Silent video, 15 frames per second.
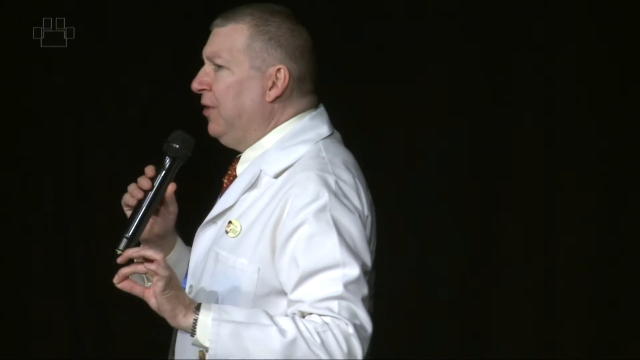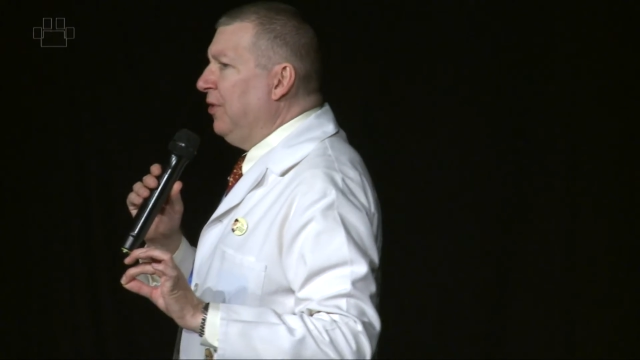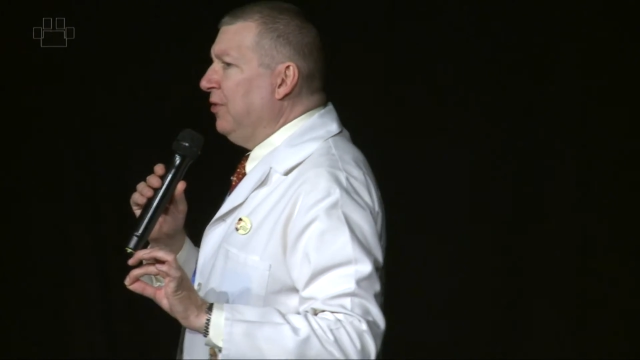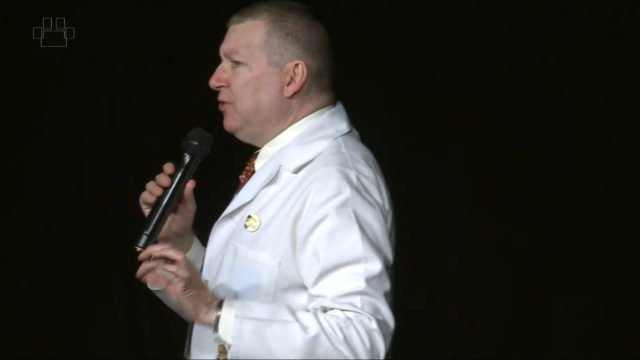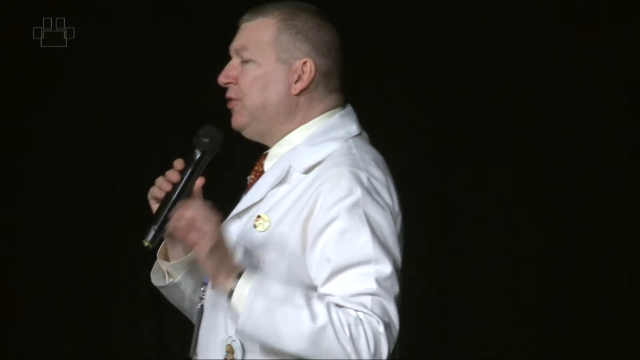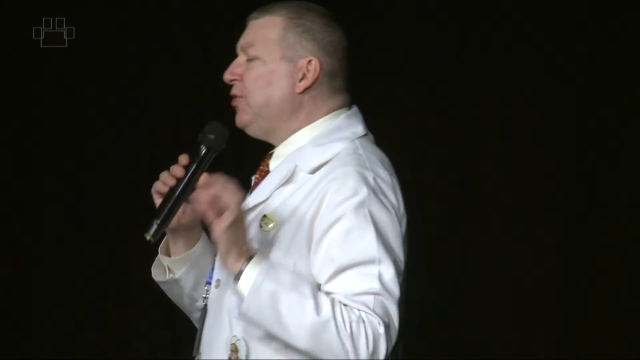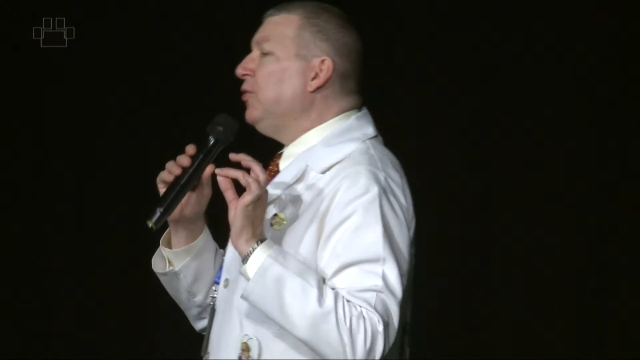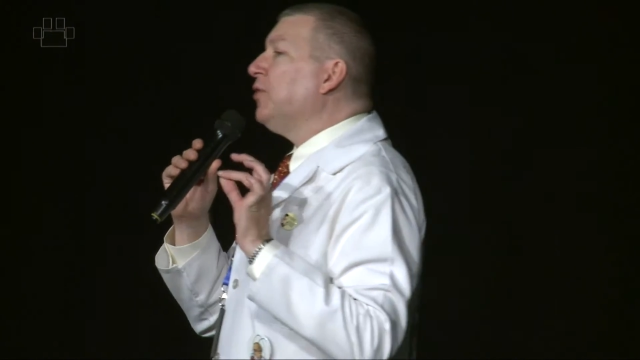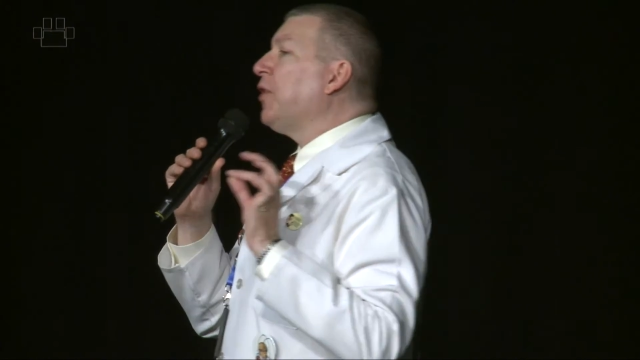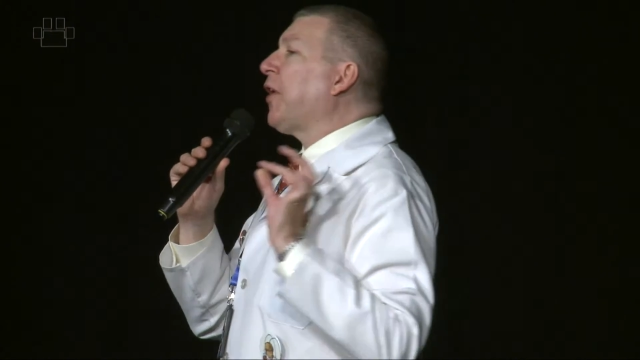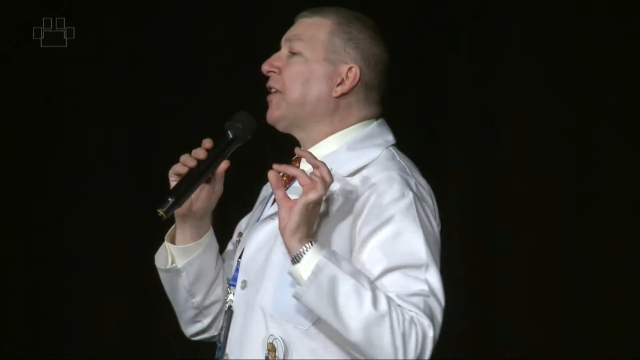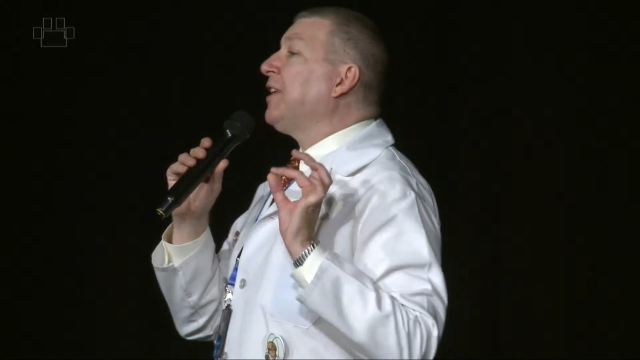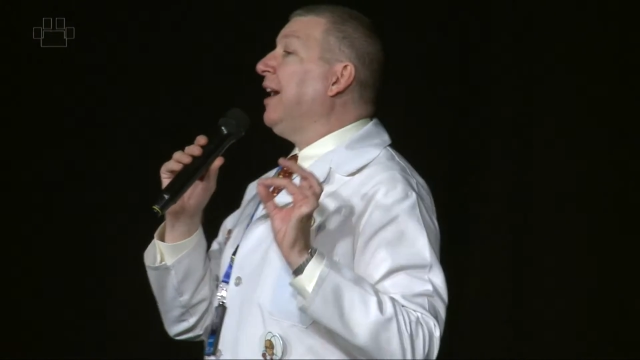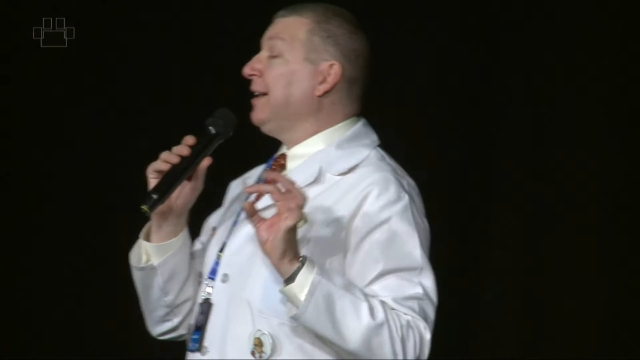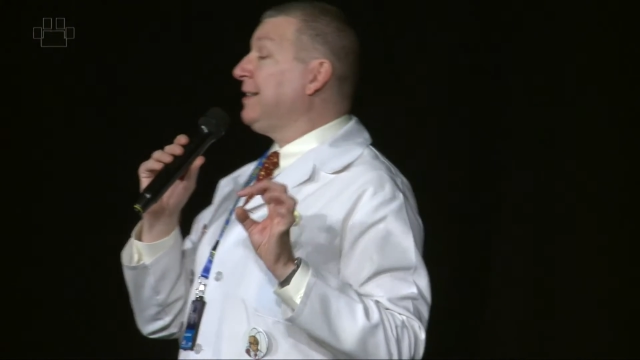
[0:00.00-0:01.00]
to
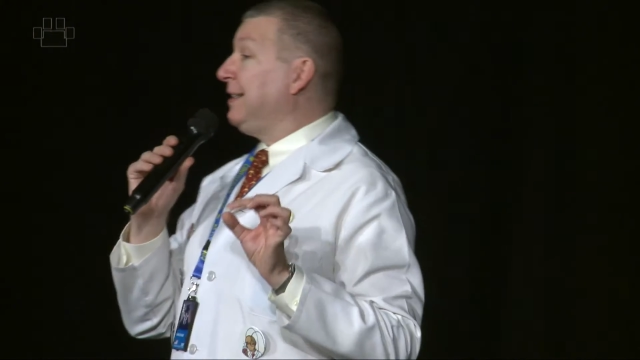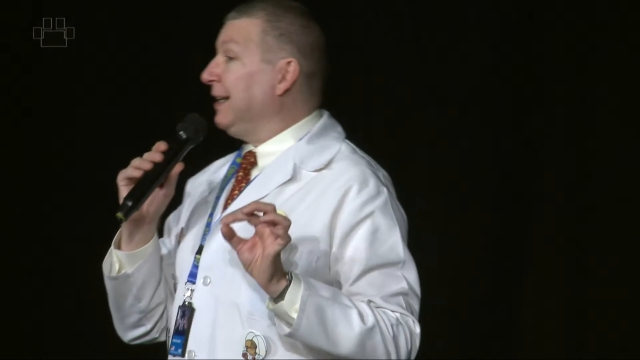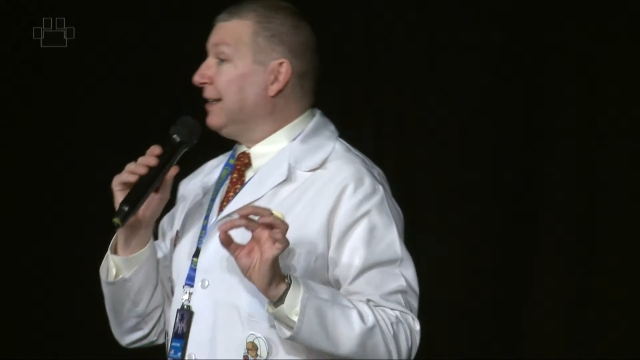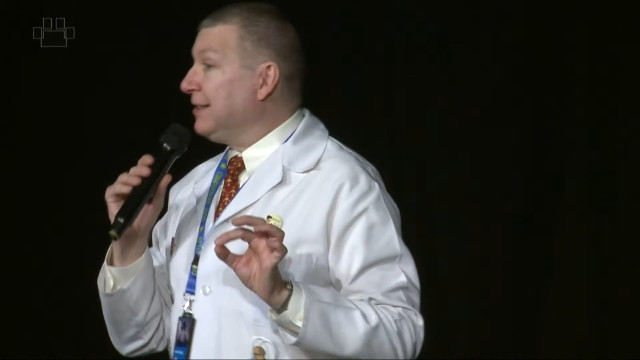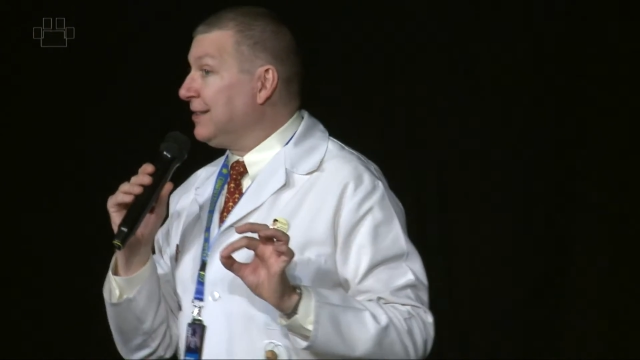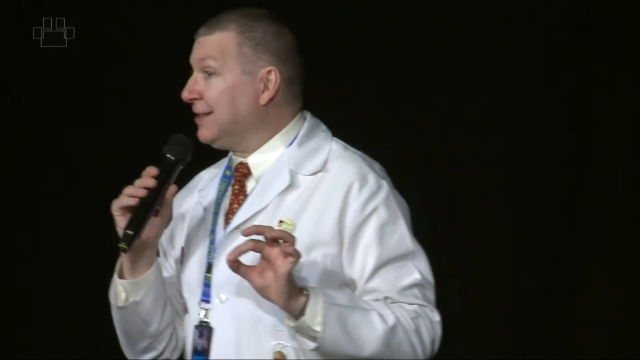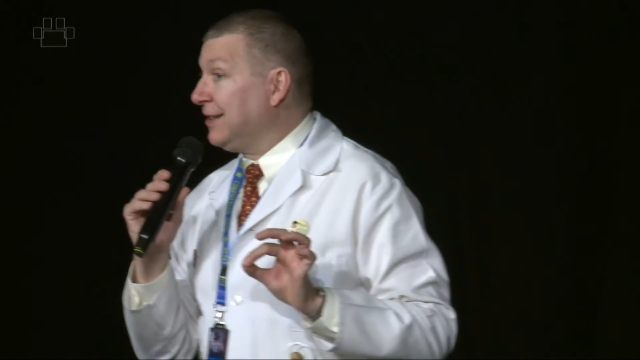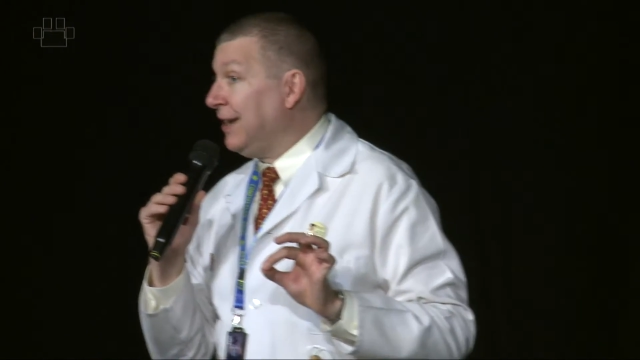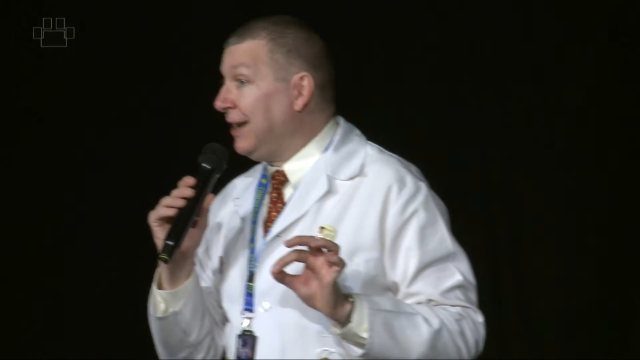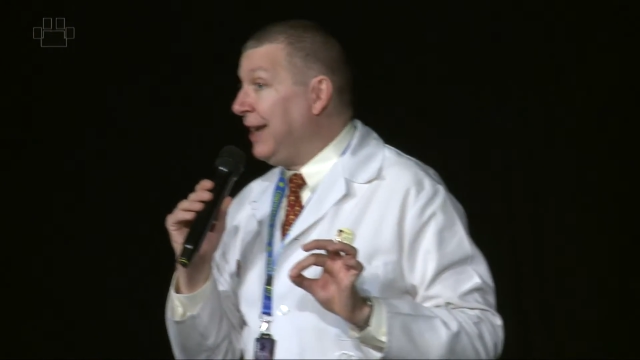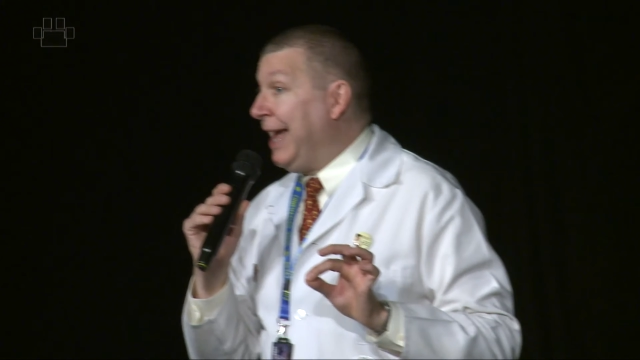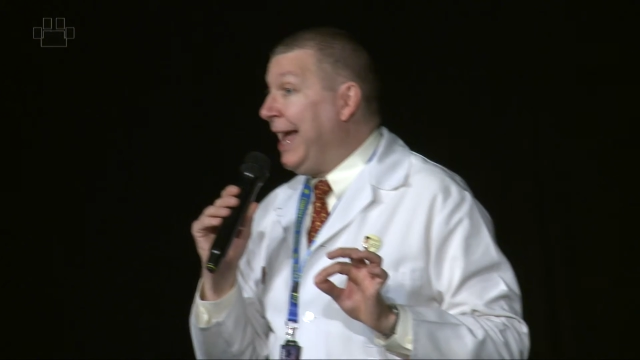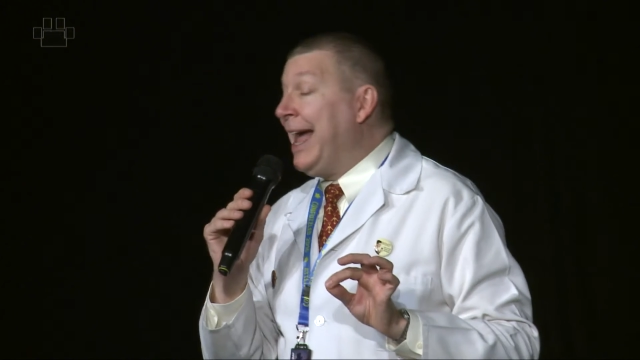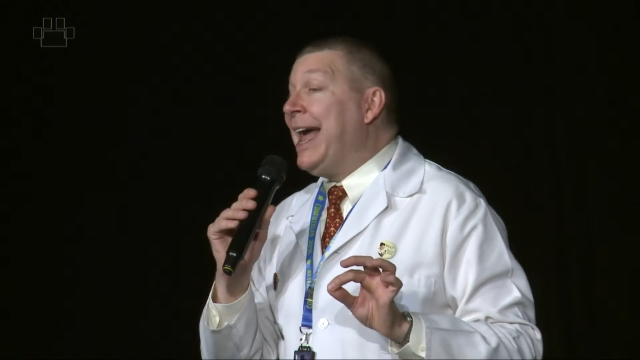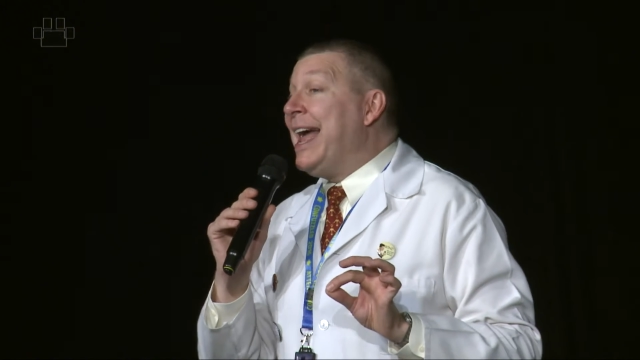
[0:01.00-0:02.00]
narcotics
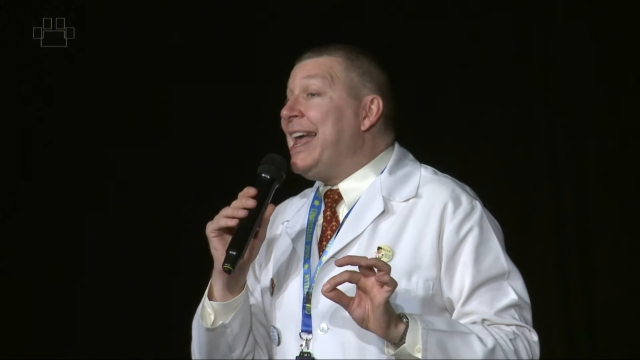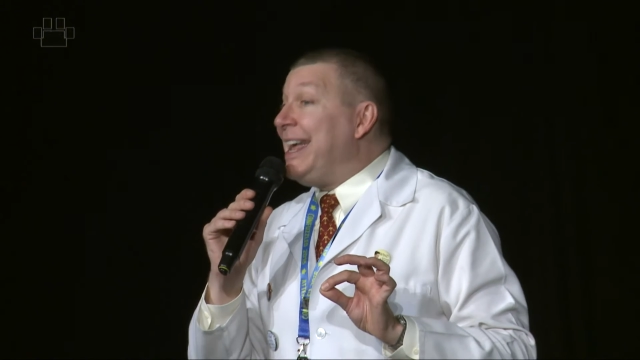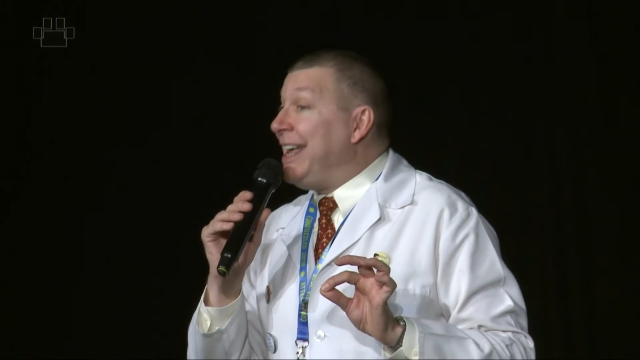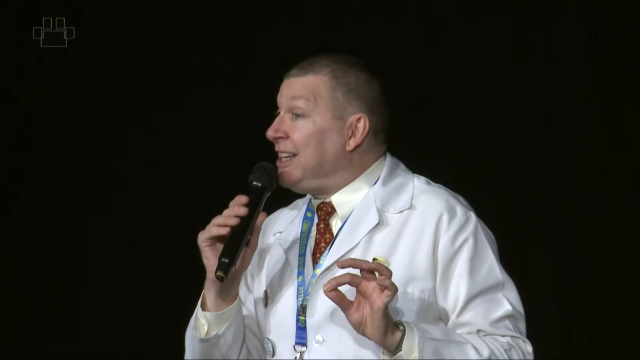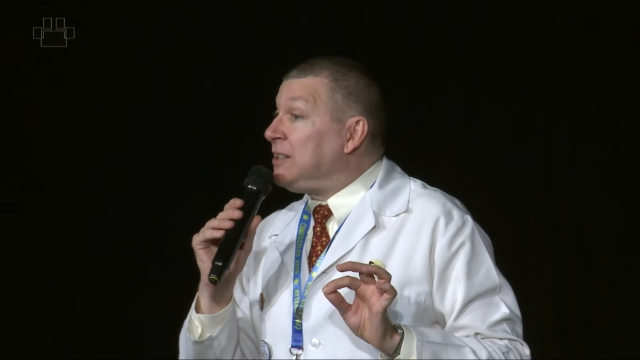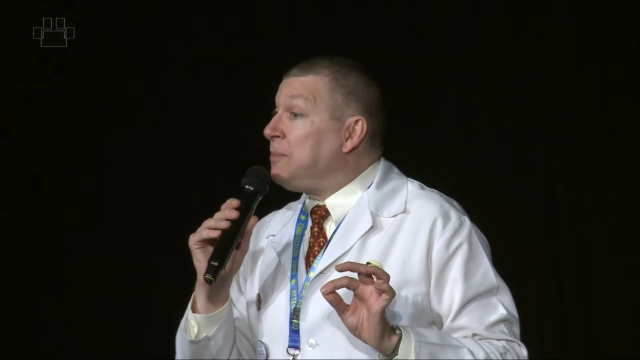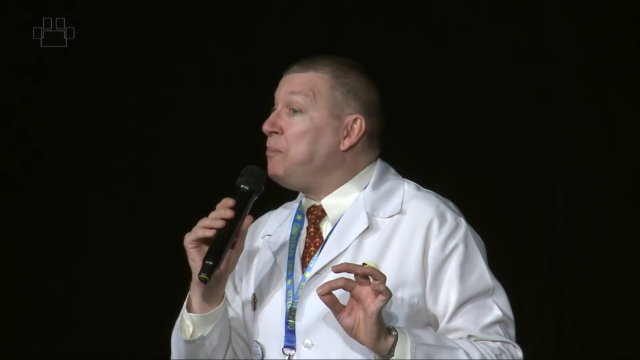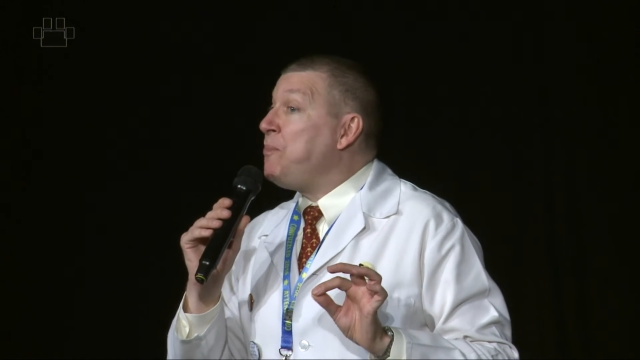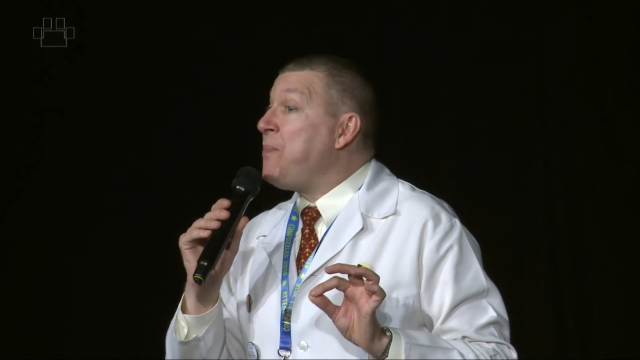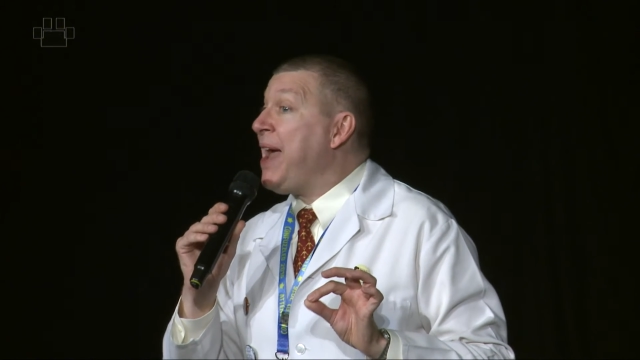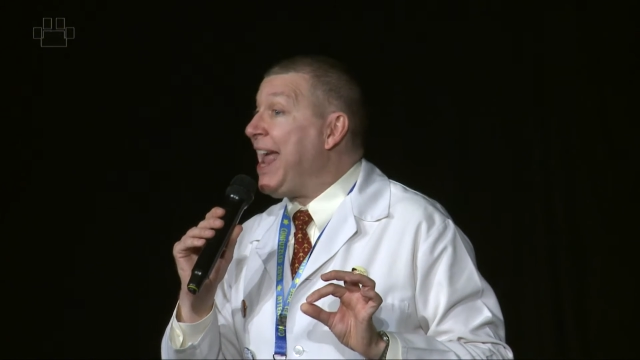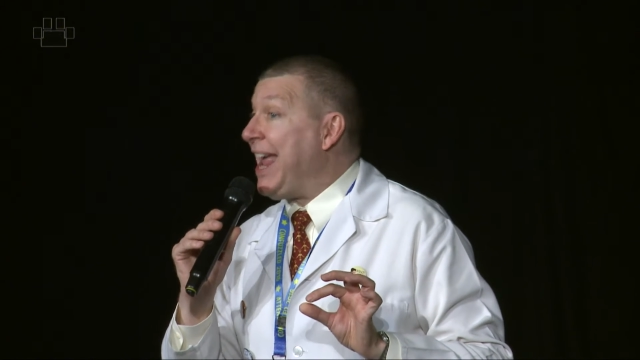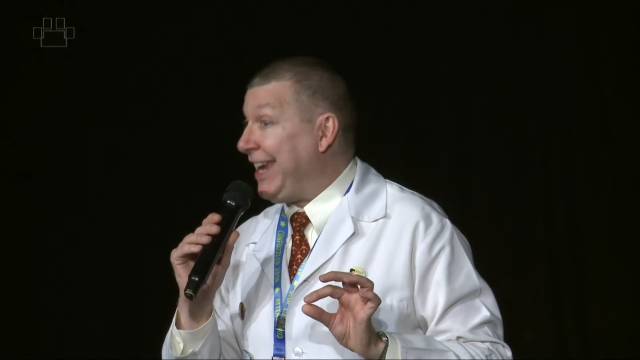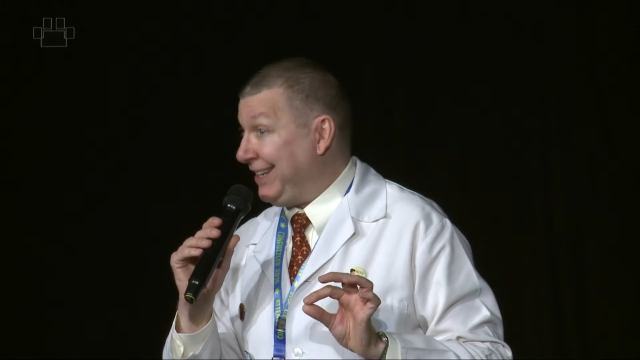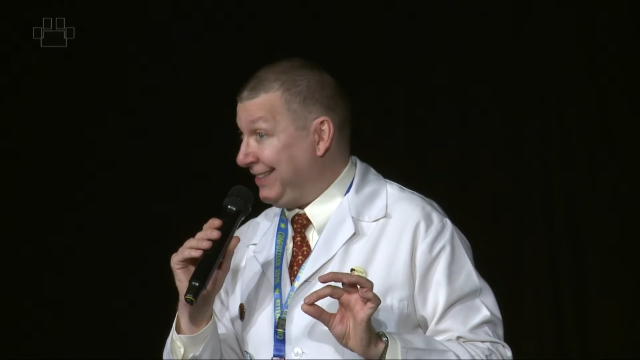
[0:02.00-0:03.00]
is
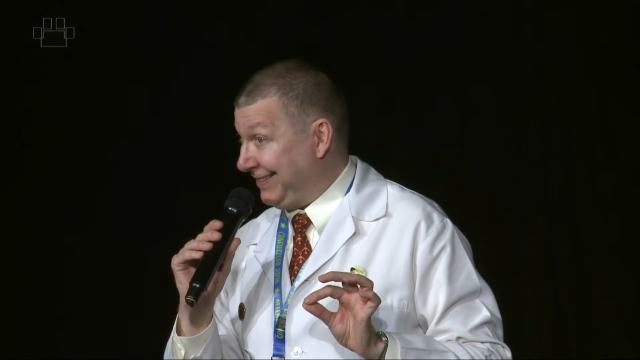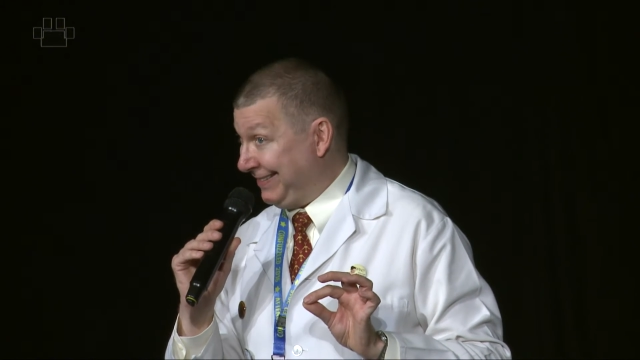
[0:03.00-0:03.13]
pain.